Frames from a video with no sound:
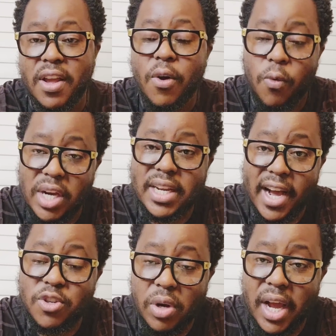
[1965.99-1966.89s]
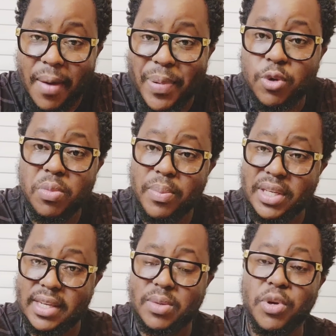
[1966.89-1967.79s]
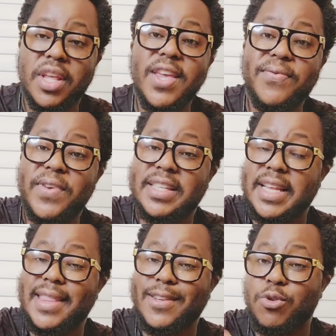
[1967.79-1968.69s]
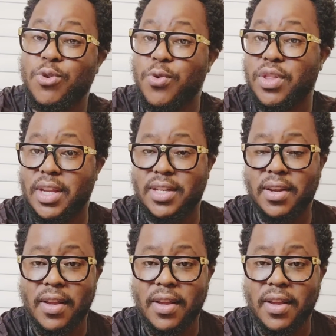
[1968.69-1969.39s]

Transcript: what actually happened to baby testimony if he has nothing to do with it.